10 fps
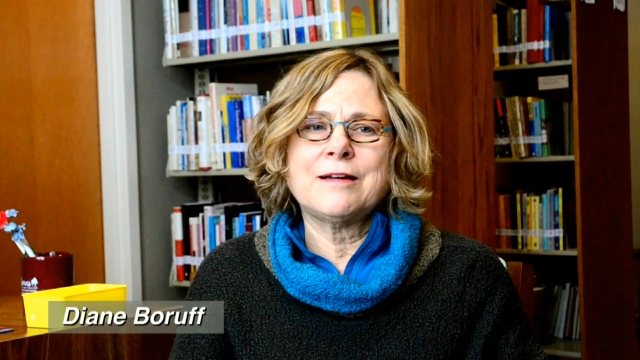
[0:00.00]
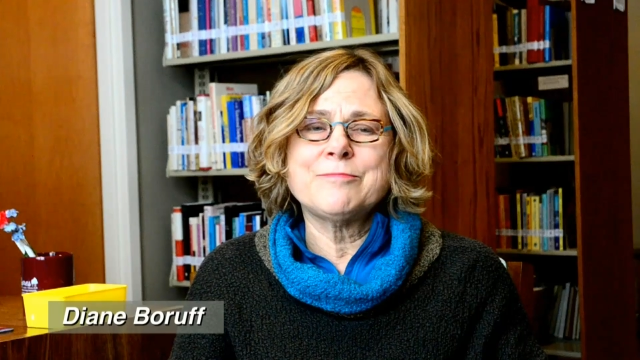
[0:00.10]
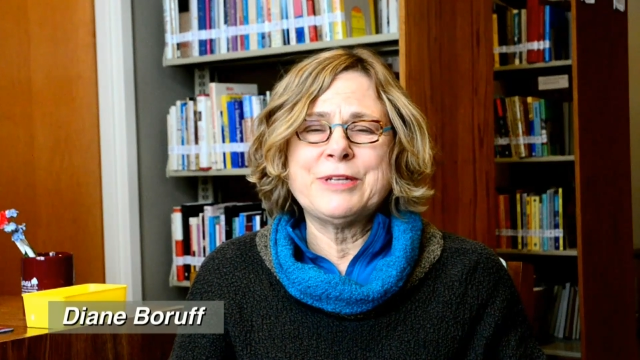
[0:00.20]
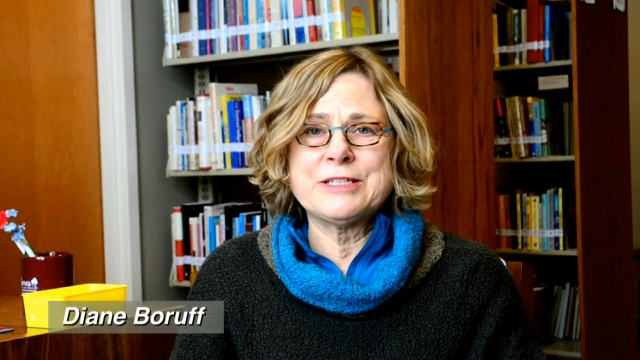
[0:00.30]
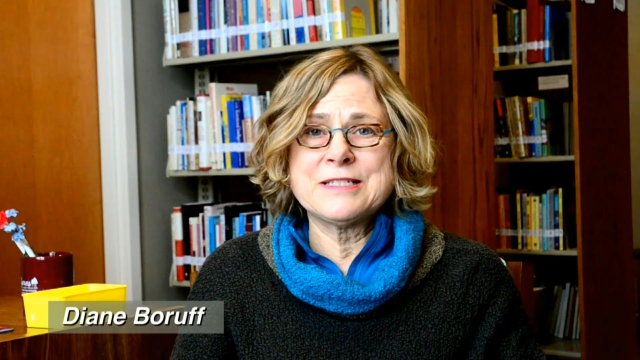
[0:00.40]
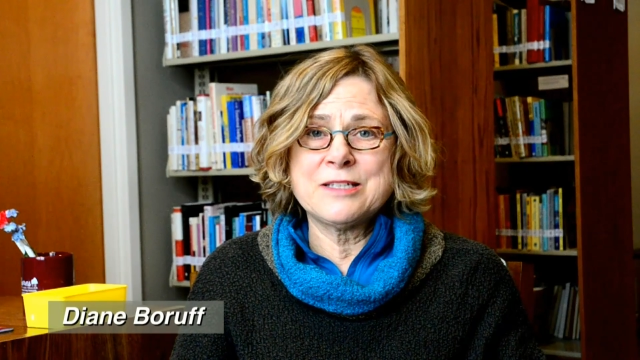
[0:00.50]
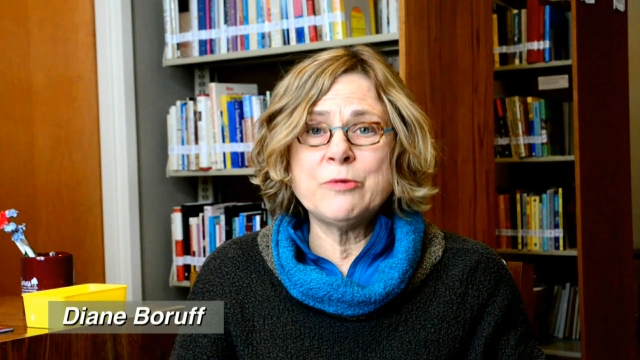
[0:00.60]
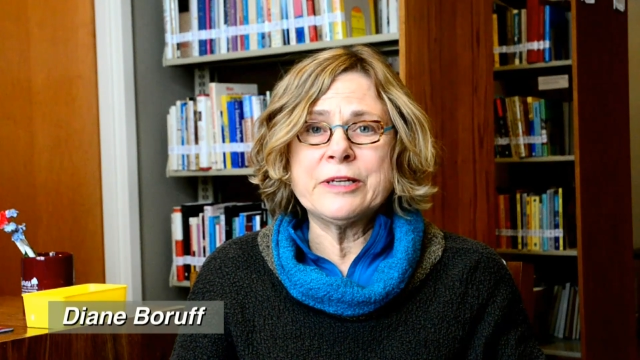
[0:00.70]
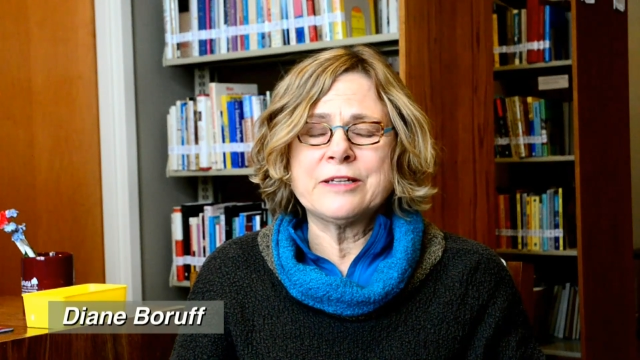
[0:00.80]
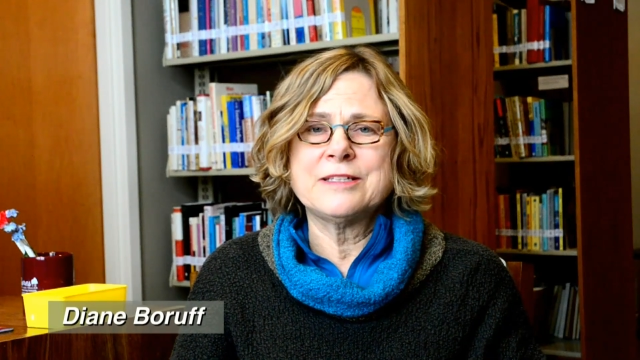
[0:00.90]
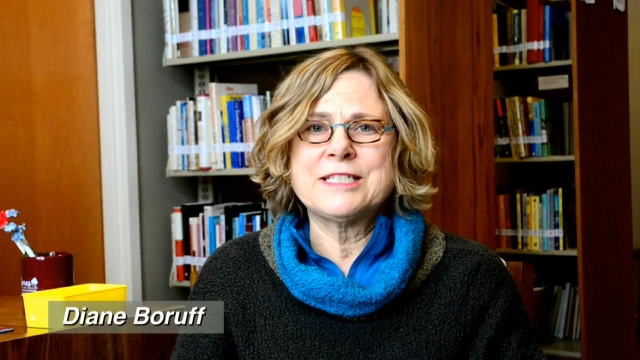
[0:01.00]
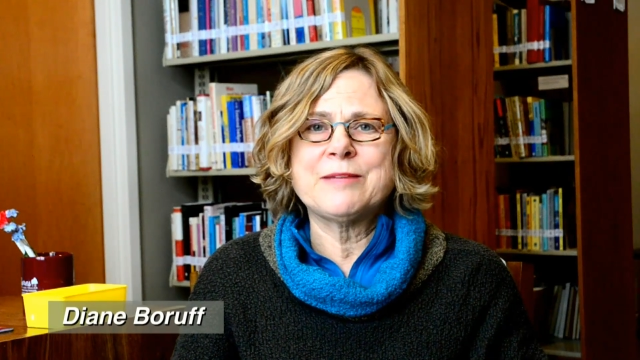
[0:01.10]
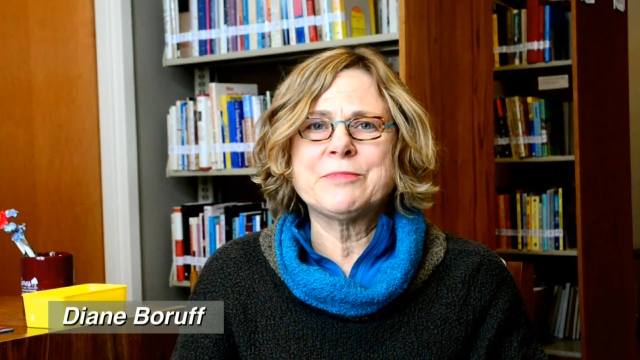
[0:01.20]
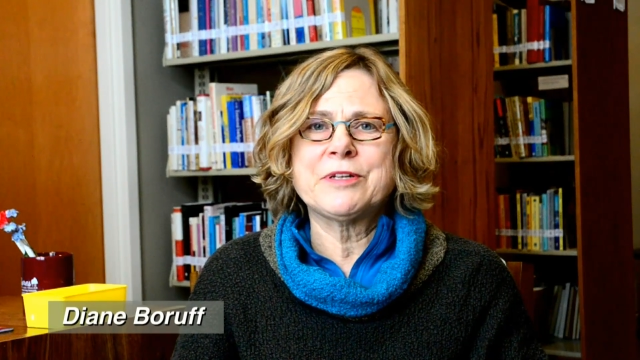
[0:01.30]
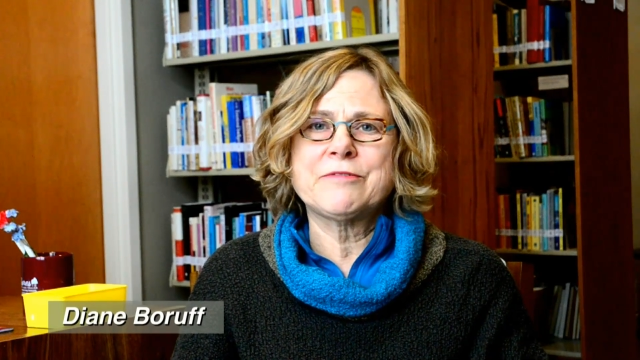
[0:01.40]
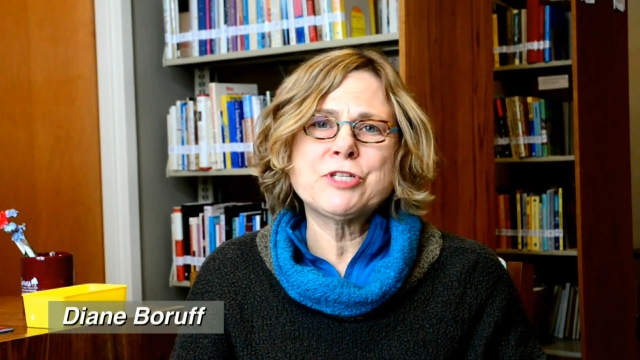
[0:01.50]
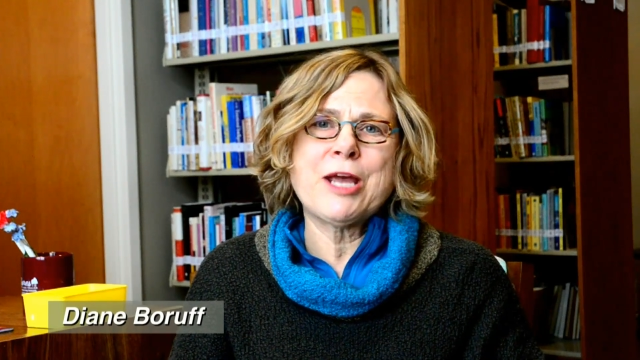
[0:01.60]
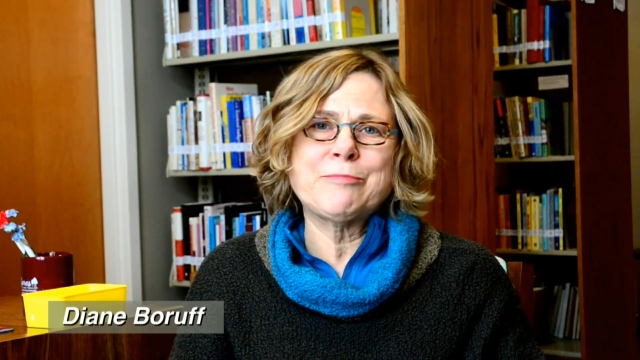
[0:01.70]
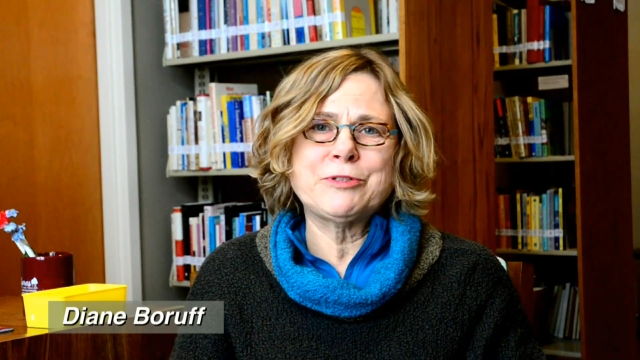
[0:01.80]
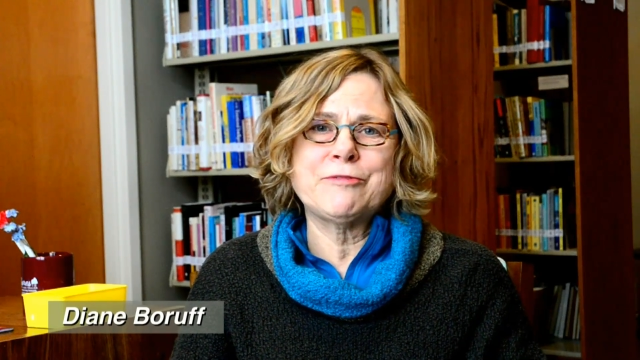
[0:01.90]
Minnesota Contemplative
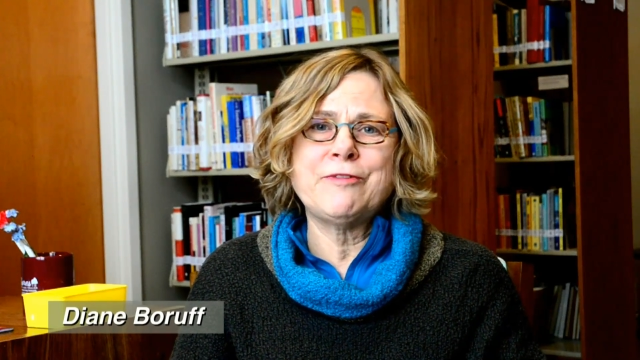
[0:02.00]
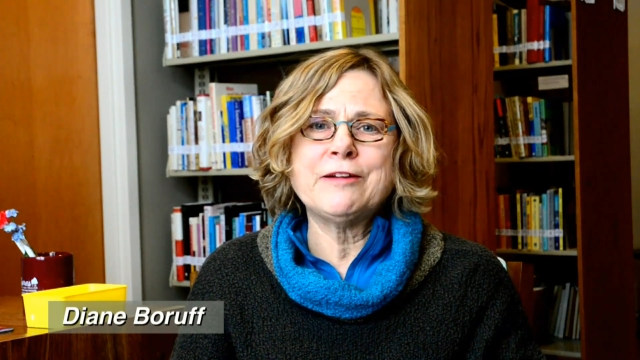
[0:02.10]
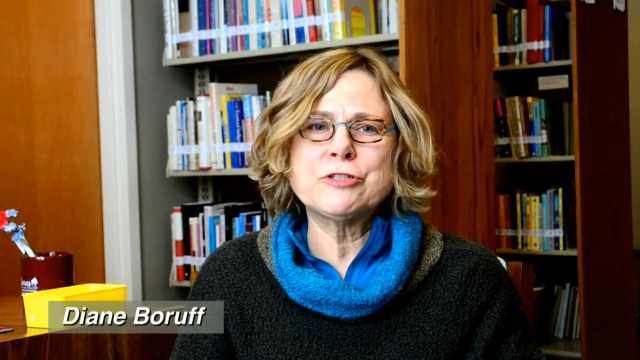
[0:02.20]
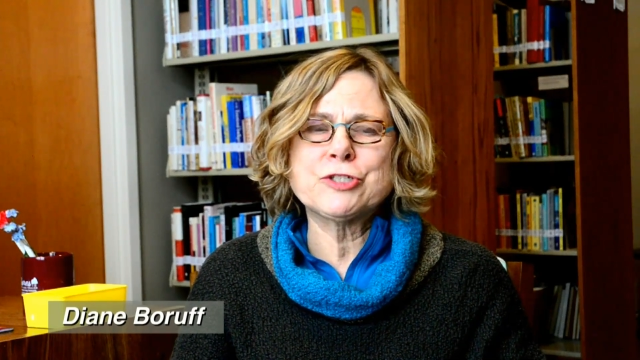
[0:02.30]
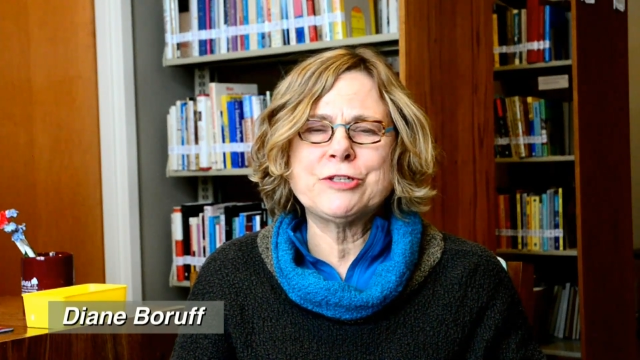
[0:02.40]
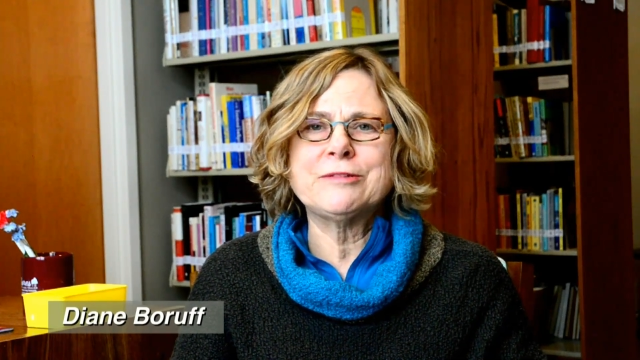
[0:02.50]
Chapter function.